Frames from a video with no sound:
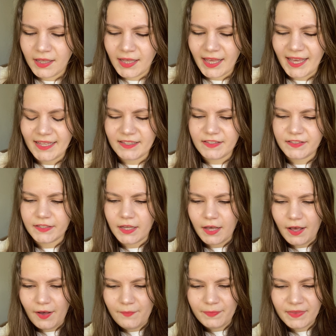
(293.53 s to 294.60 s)
It's
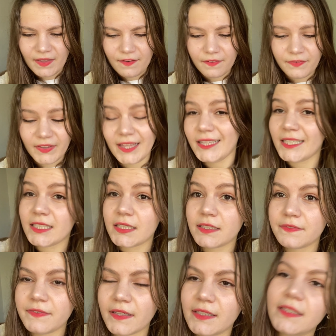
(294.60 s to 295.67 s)
um, Felix
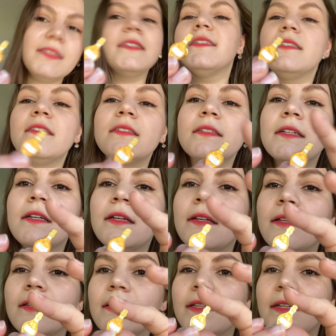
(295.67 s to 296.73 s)
Felicis'
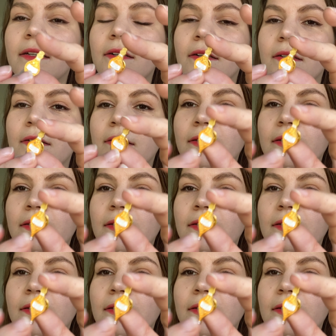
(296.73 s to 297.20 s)
little